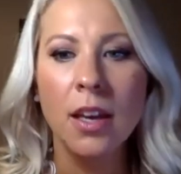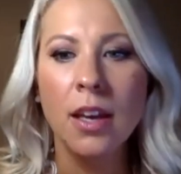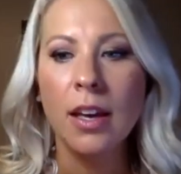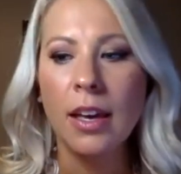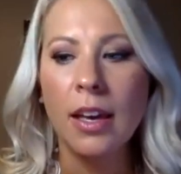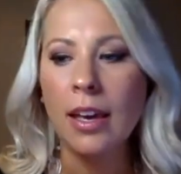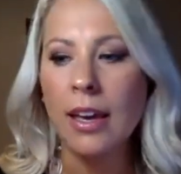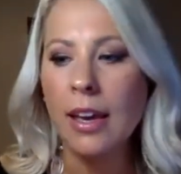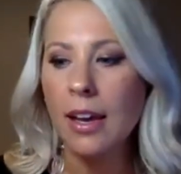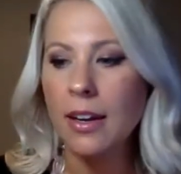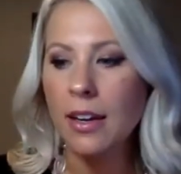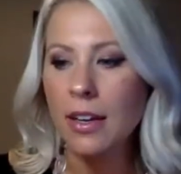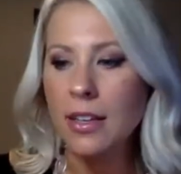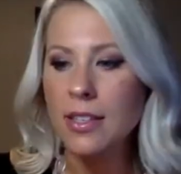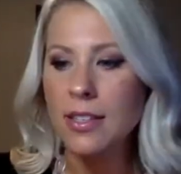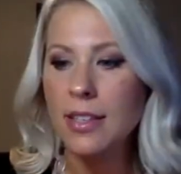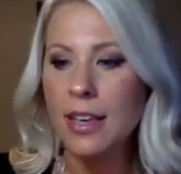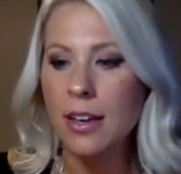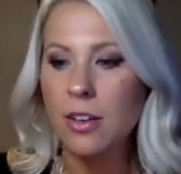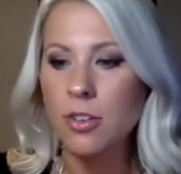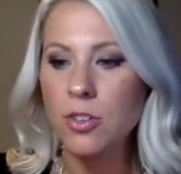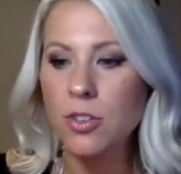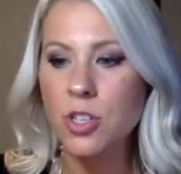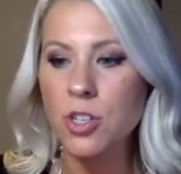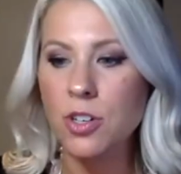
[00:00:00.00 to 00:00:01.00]
And a
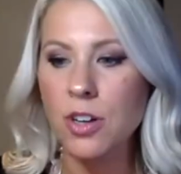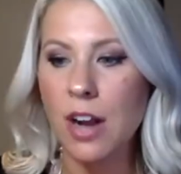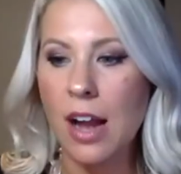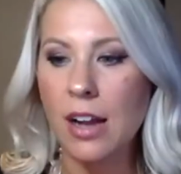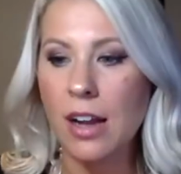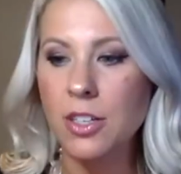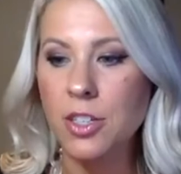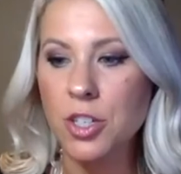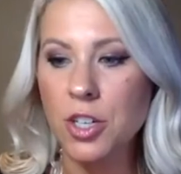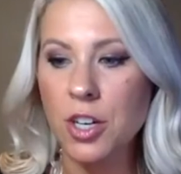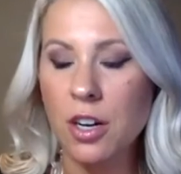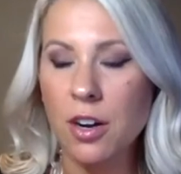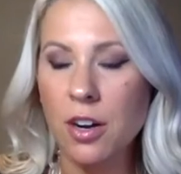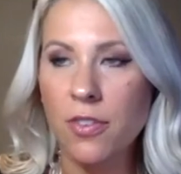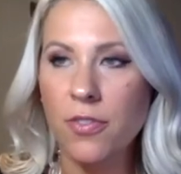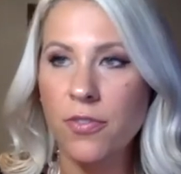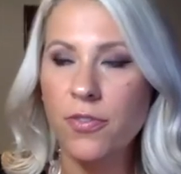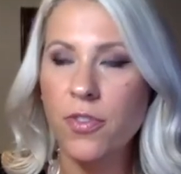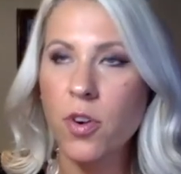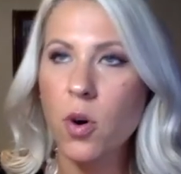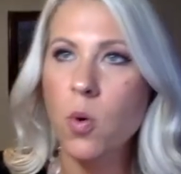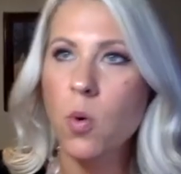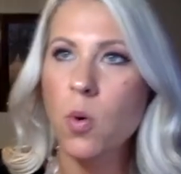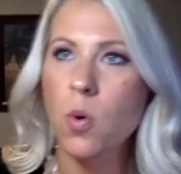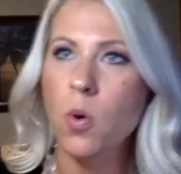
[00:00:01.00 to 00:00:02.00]
sales director
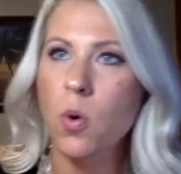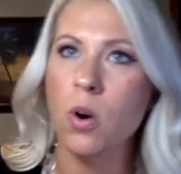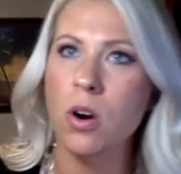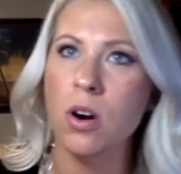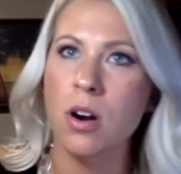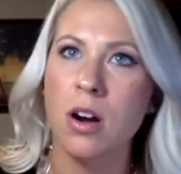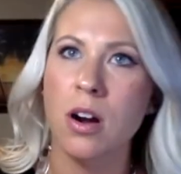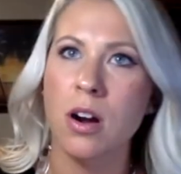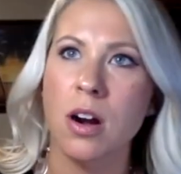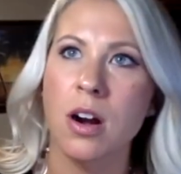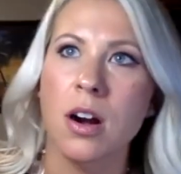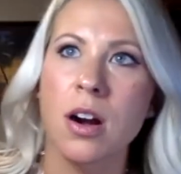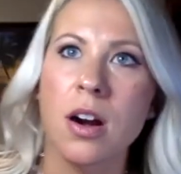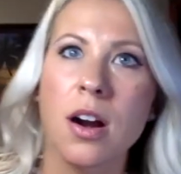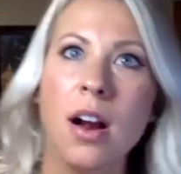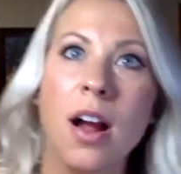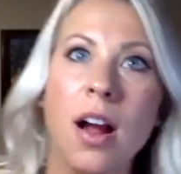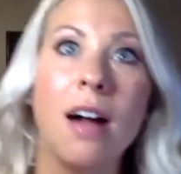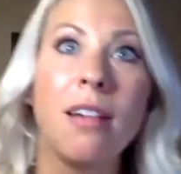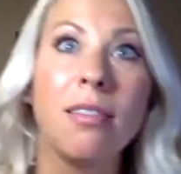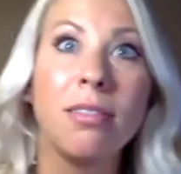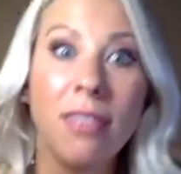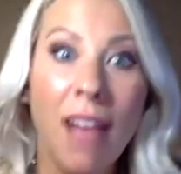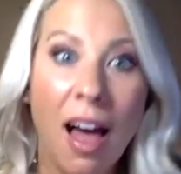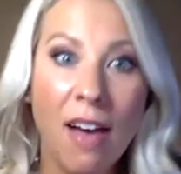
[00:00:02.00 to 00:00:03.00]
for
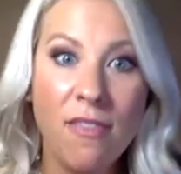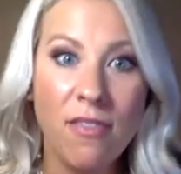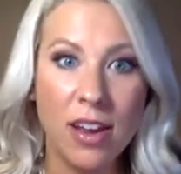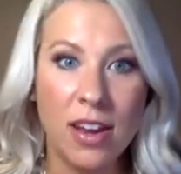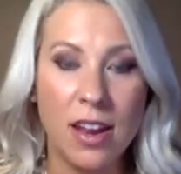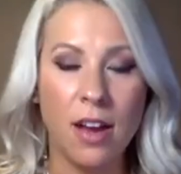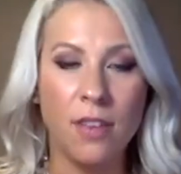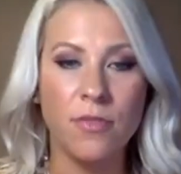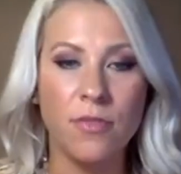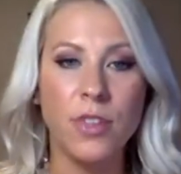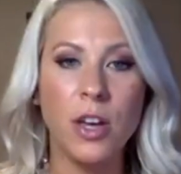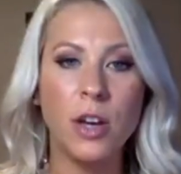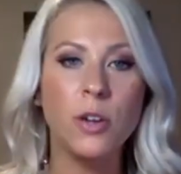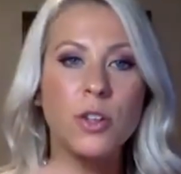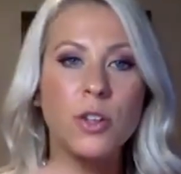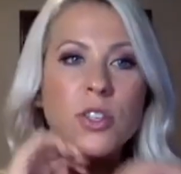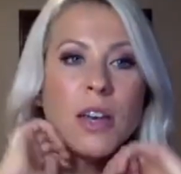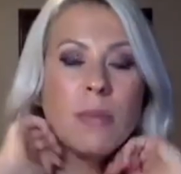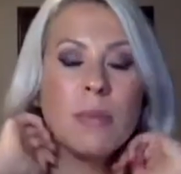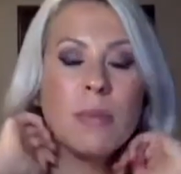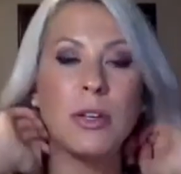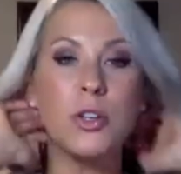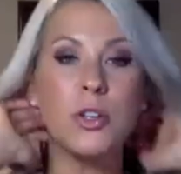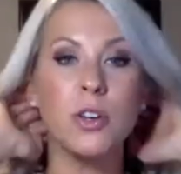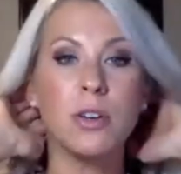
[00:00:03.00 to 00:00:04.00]
11 of those. So
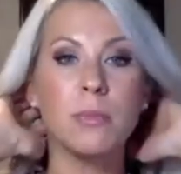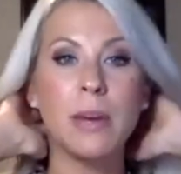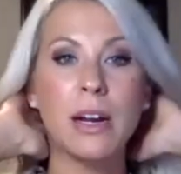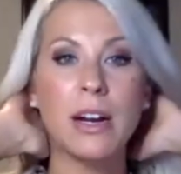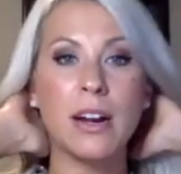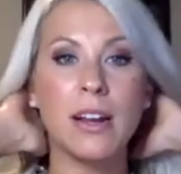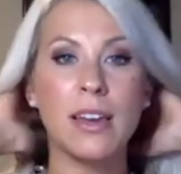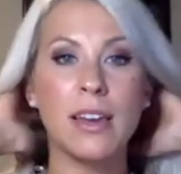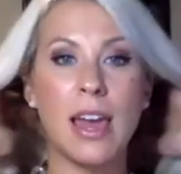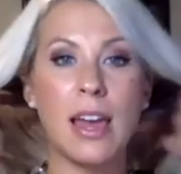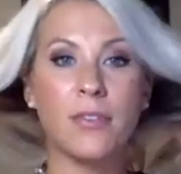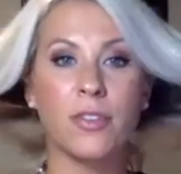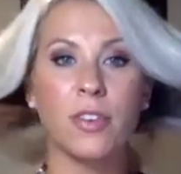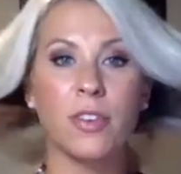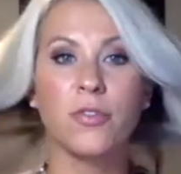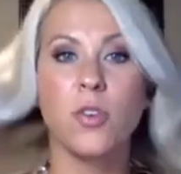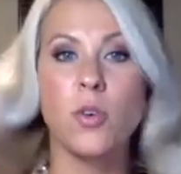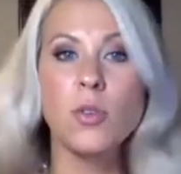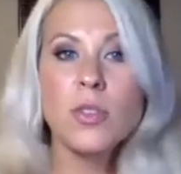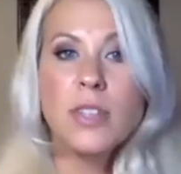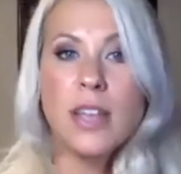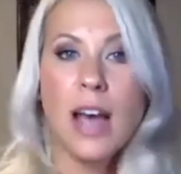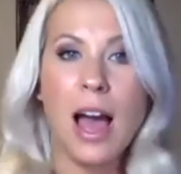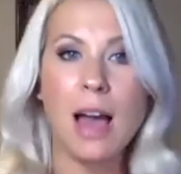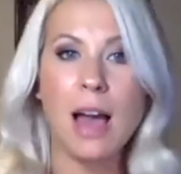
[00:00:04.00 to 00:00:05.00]
I've been doing Mary Kay for
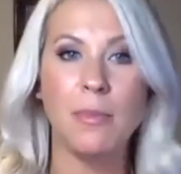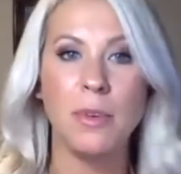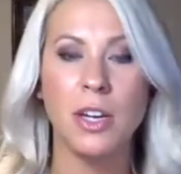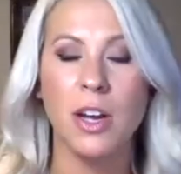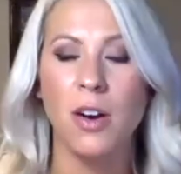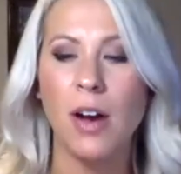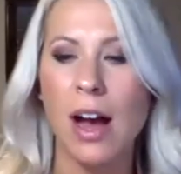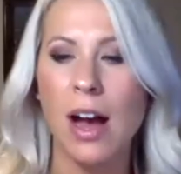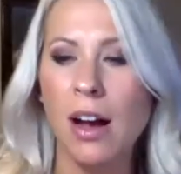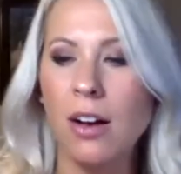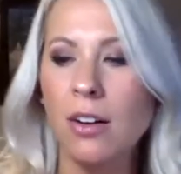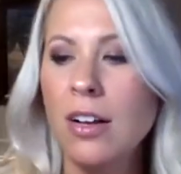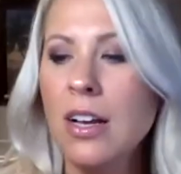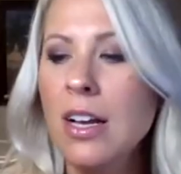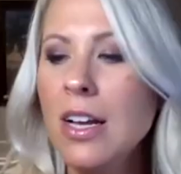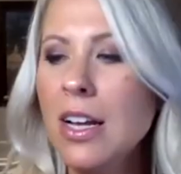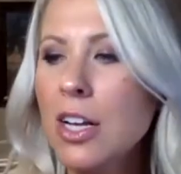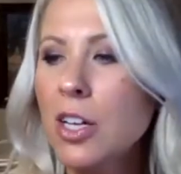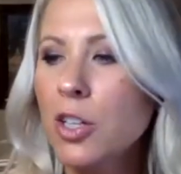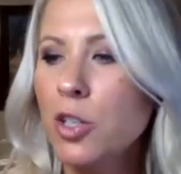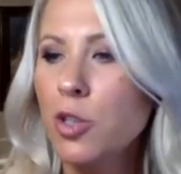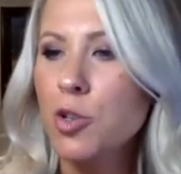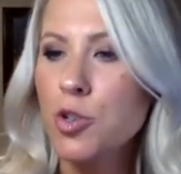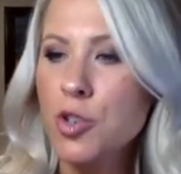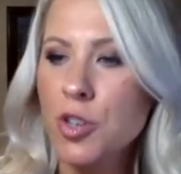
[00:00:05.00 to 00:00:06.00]
full time. You know how
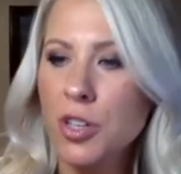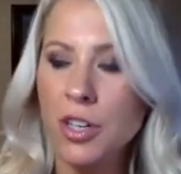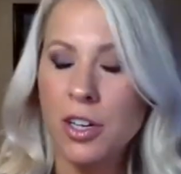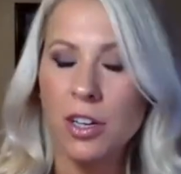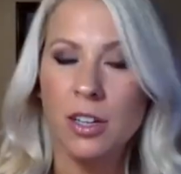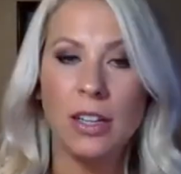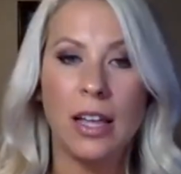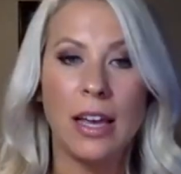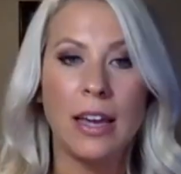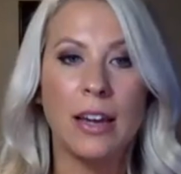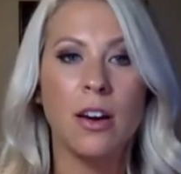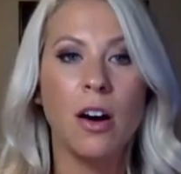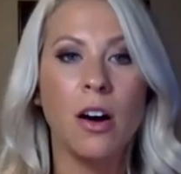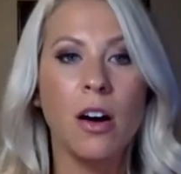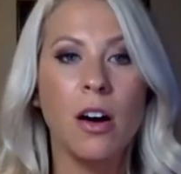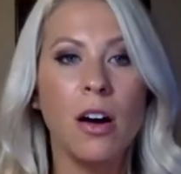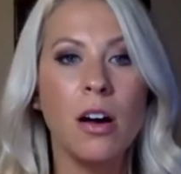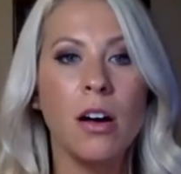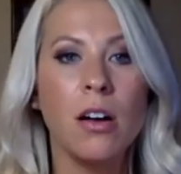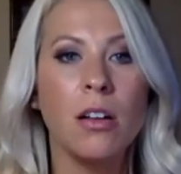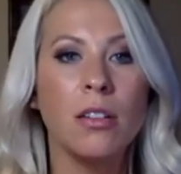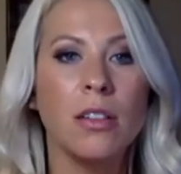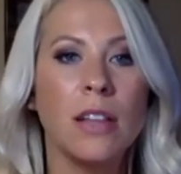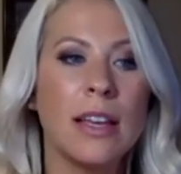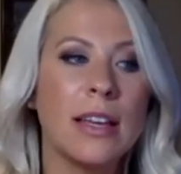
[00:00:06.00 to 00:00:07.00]
usually you're like,
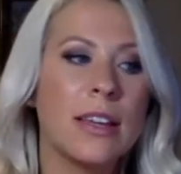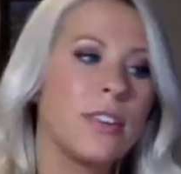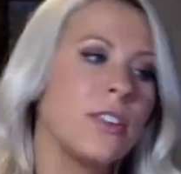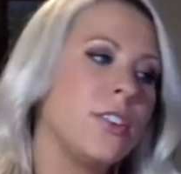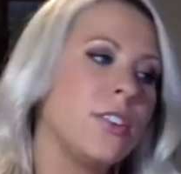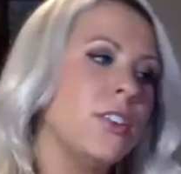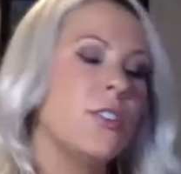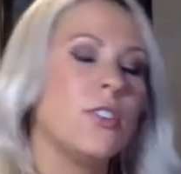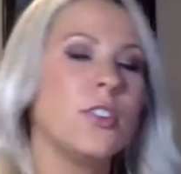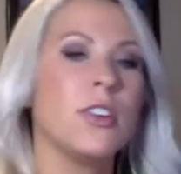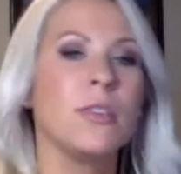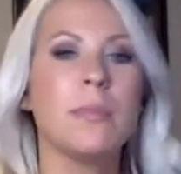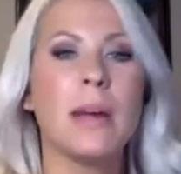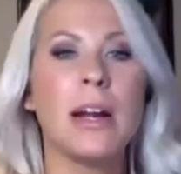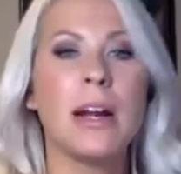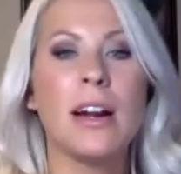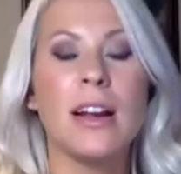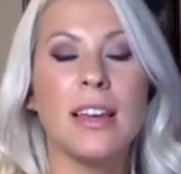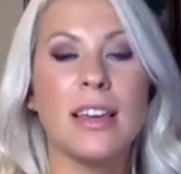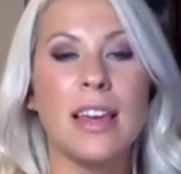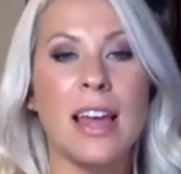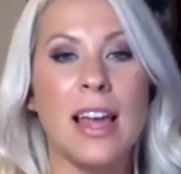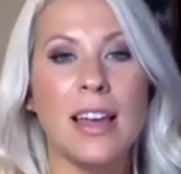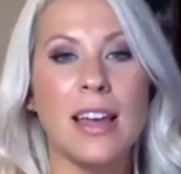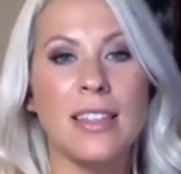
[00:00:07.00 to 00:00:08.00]
oh, like you do Mary
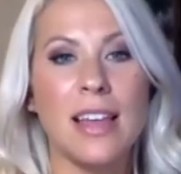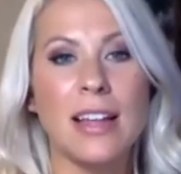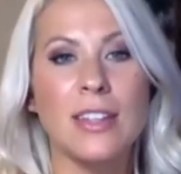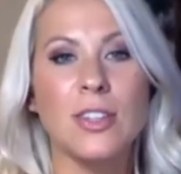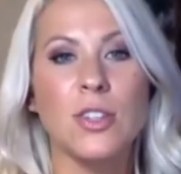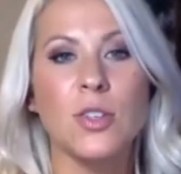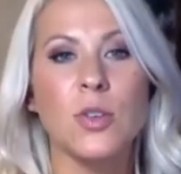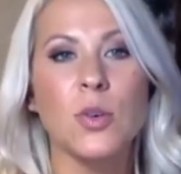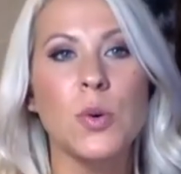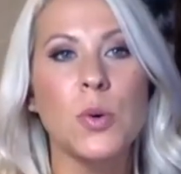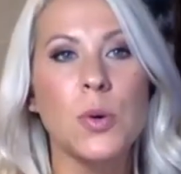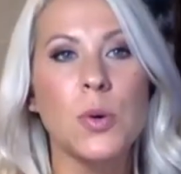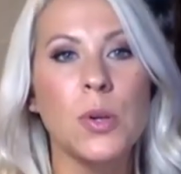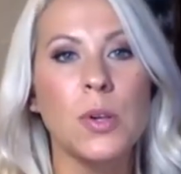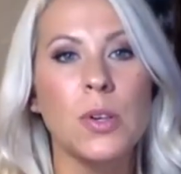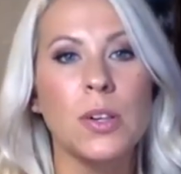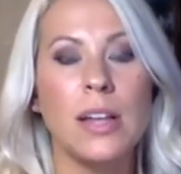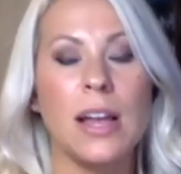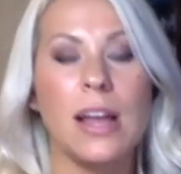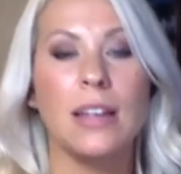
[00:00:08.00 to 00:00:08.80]
Kay, that's cool.